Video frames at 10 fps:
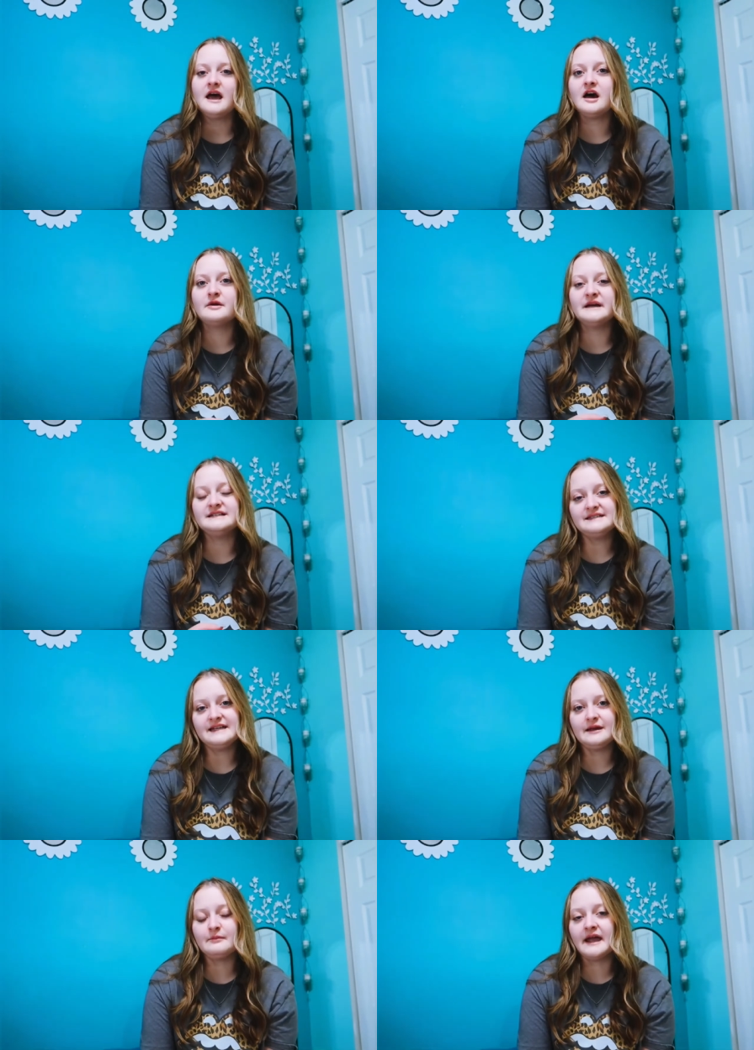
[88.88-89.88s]
I did
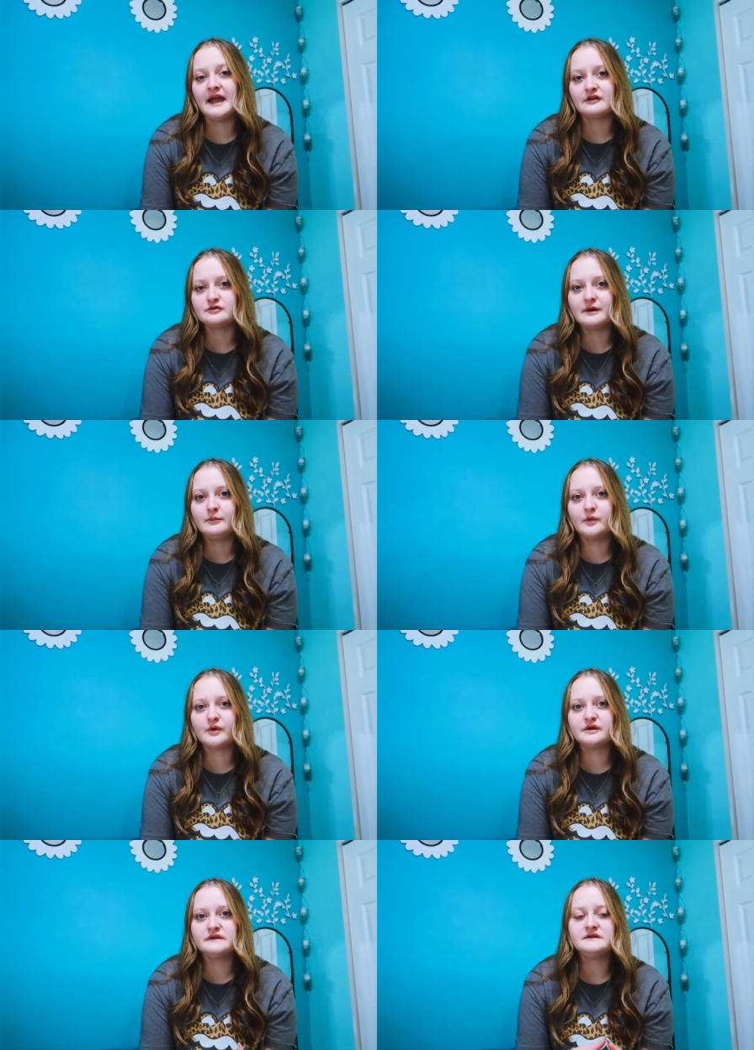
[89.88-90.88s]
take my x-ray
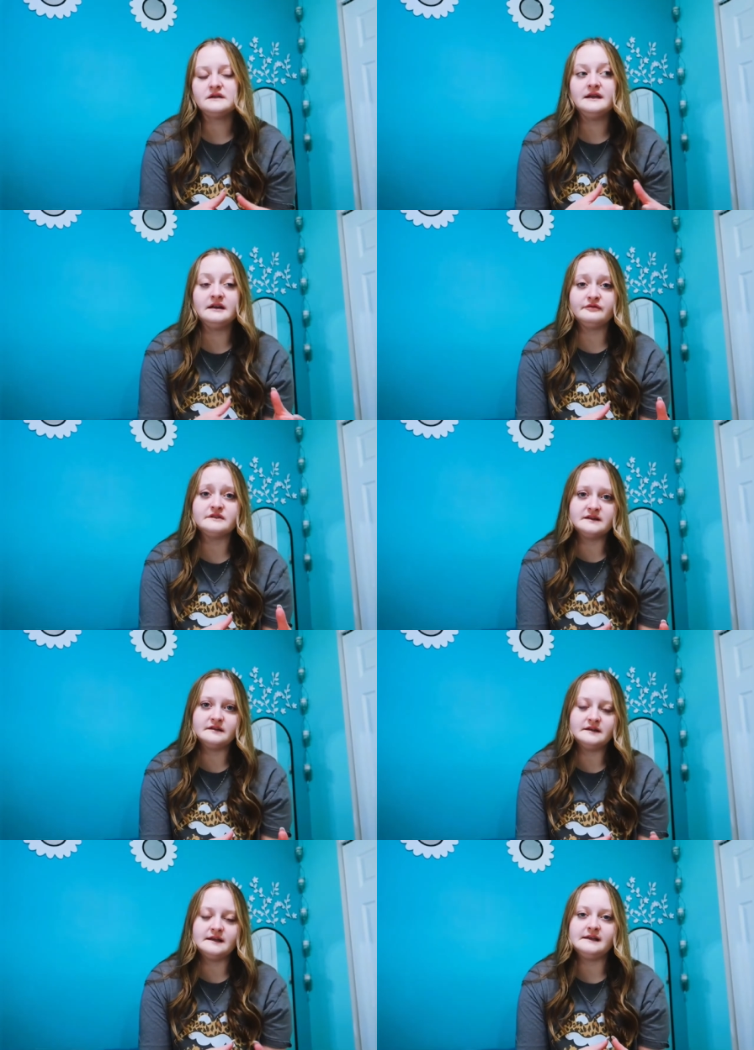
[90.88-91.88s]
boards in a
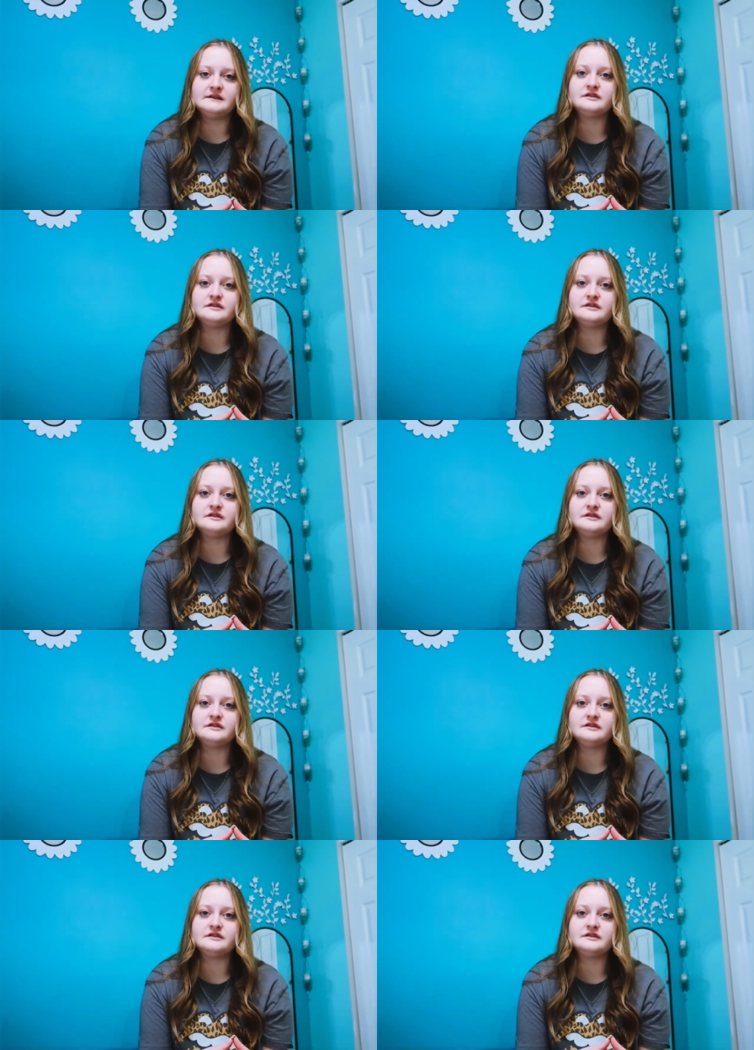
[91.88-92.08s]
facility,